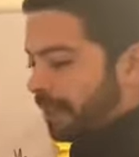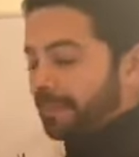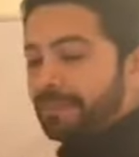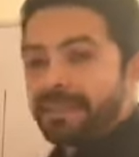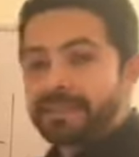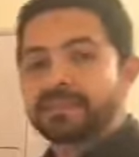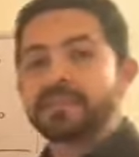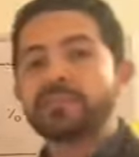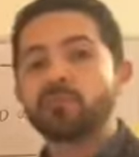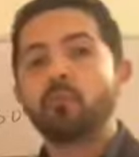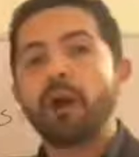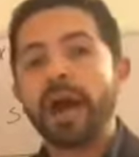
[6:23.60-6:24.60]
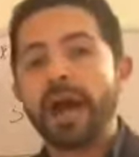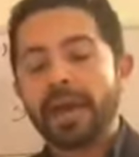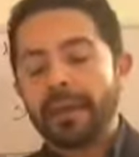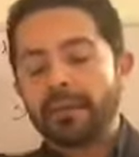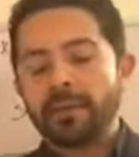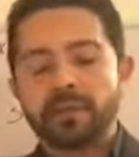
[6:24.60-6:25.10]
This is
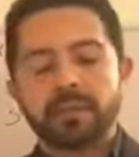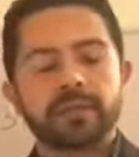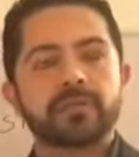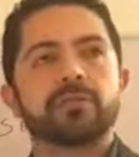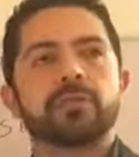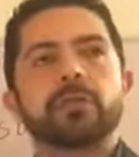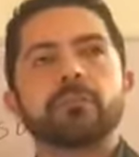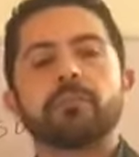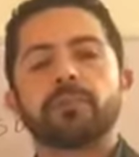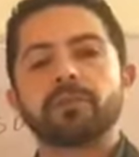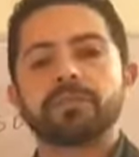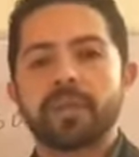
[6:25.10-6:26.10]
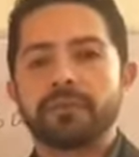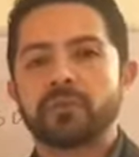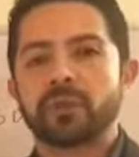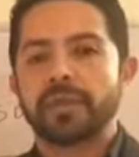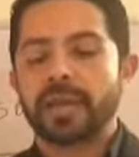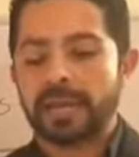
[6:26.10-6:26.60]
why there's a certain
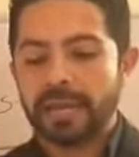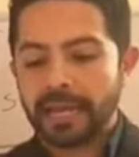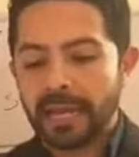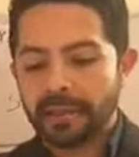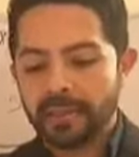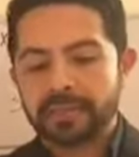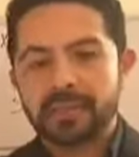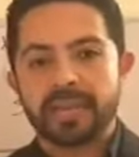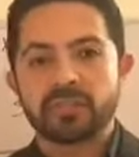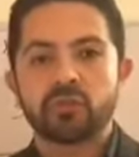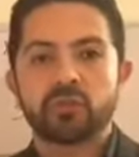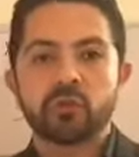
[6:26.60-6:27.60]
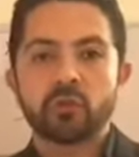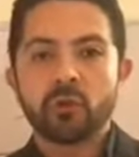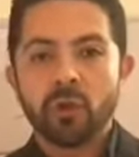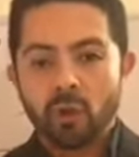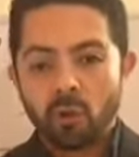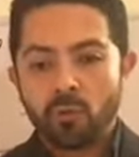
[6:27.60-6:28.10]
perception, and again, this has to do
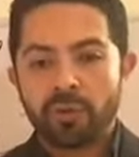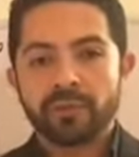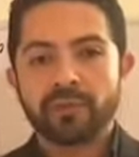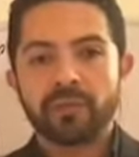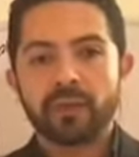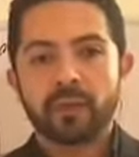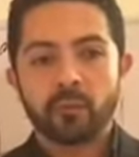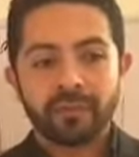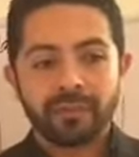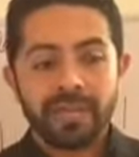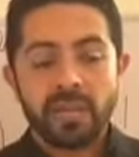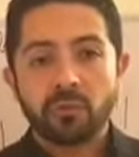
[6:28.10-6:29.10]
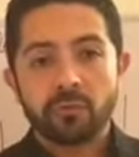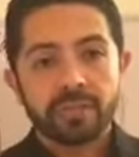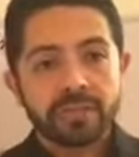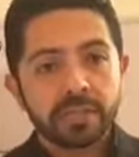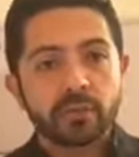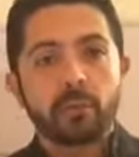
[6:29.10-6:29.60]
with the
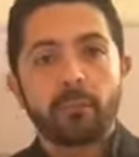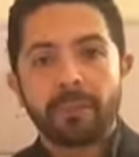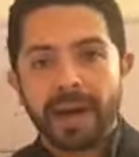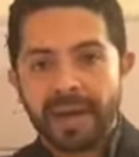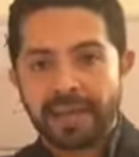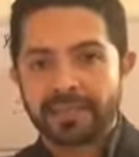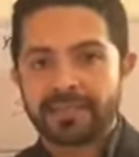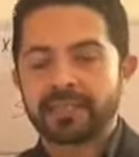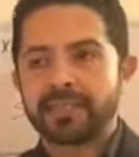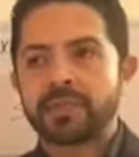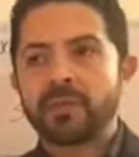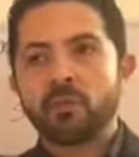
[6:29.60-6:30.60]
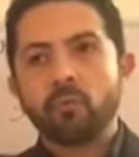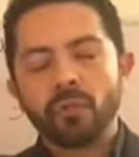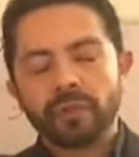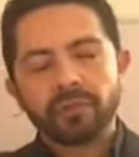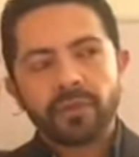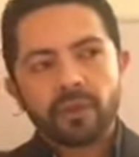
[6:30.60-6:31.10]
heuristical biases,
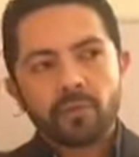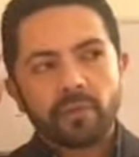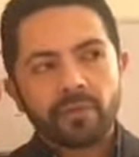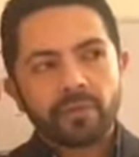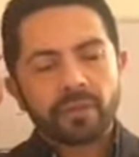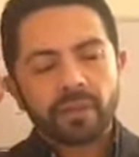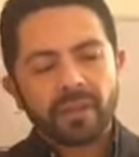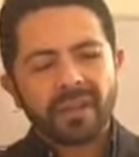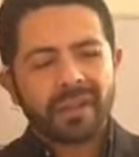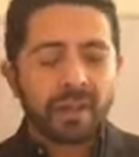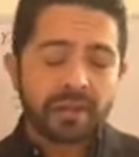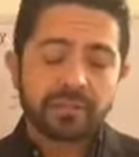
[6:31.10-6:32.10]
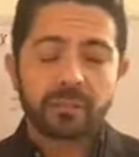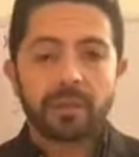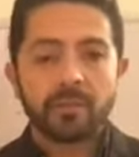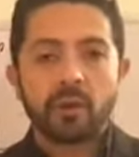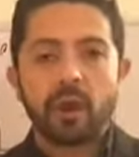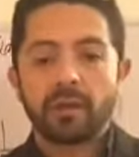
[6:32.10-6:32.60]
with the some
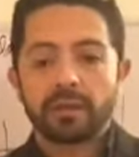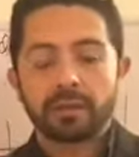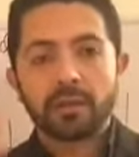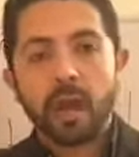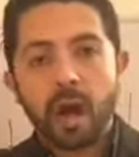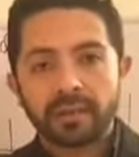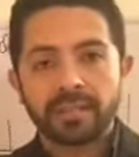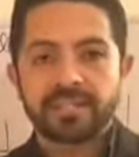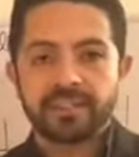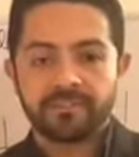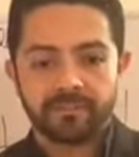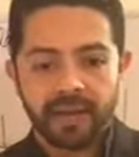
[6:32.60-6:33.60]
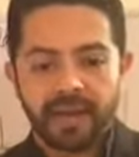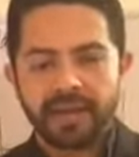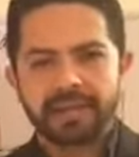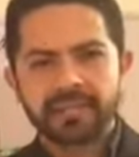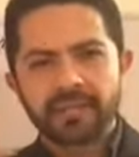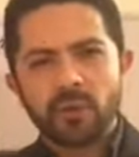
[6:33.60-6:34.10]
people call it cognitive
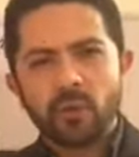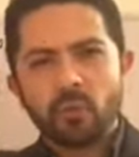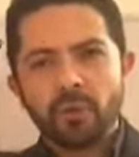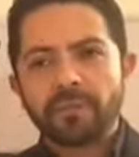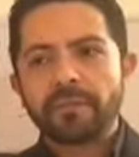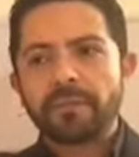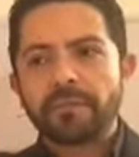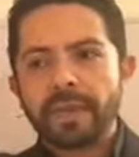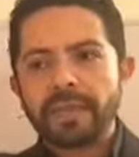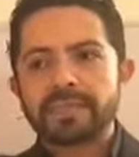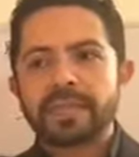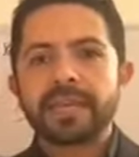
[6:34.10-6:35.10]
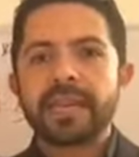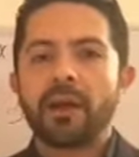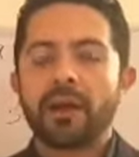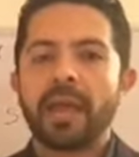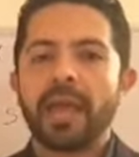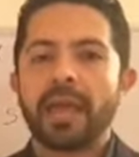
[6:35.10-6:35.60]
bias, with the things in
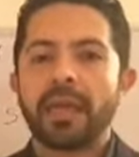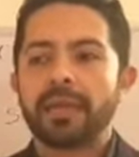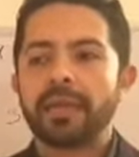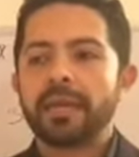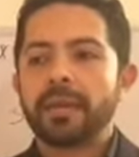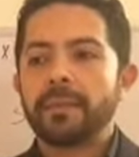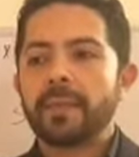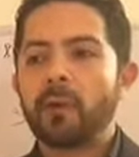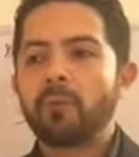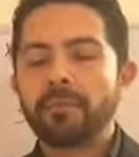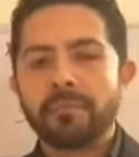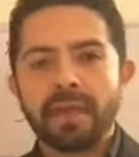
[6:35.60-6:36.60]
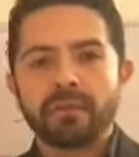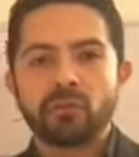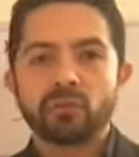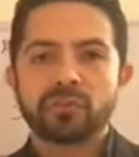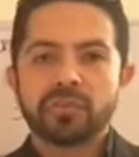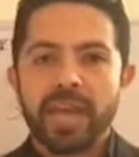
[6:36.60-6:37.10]
our head that we make
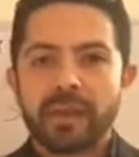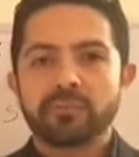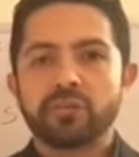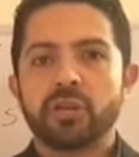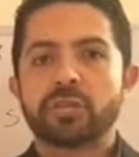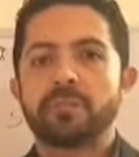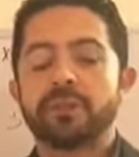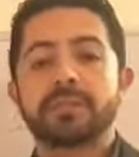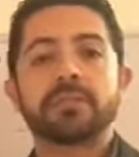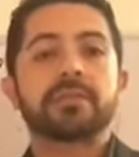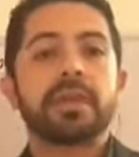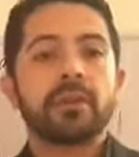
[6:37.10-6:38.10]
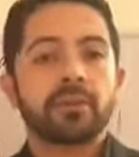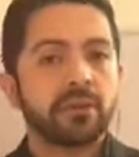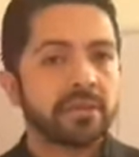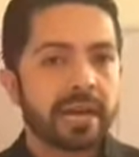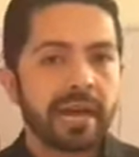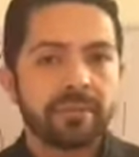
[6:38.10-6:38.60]
those snap judgments,
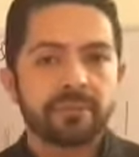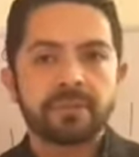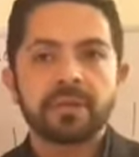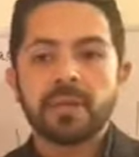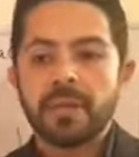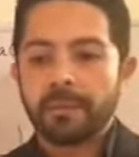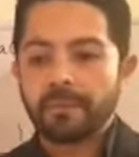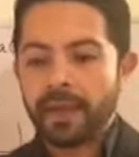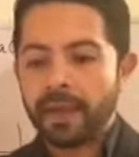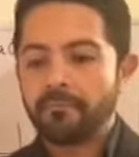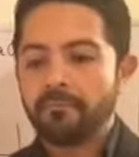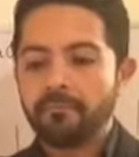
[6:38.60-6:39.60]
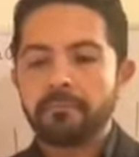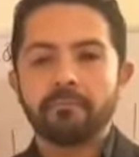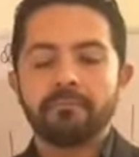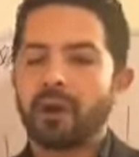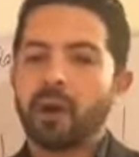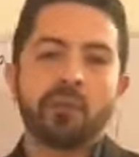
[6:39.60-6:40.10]
stereotypes that
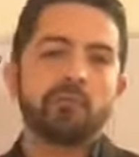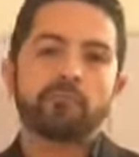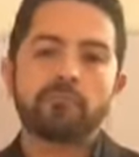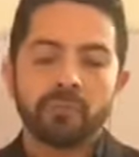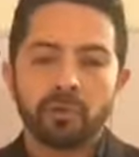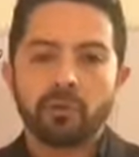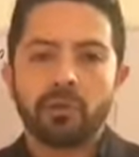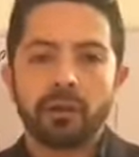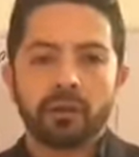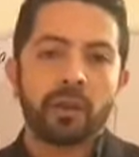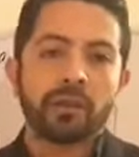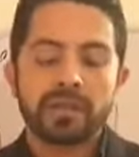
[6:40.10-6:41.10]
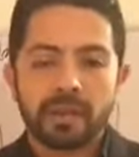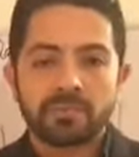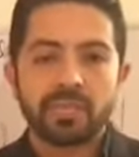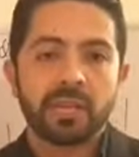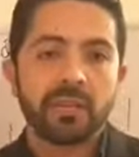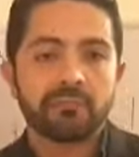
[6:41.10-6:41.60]
are, a lot of times
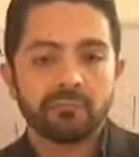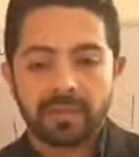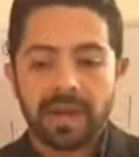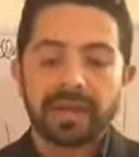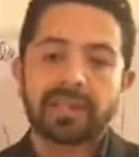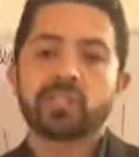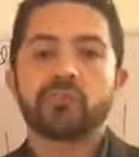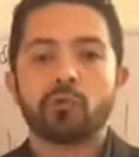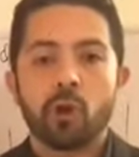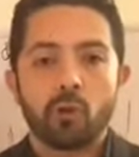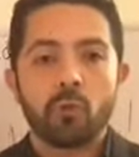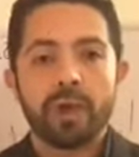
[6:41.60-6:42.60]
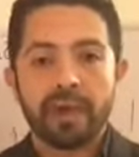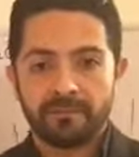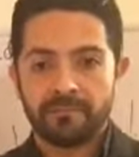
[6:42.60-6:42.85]
they can guide us the wrong way.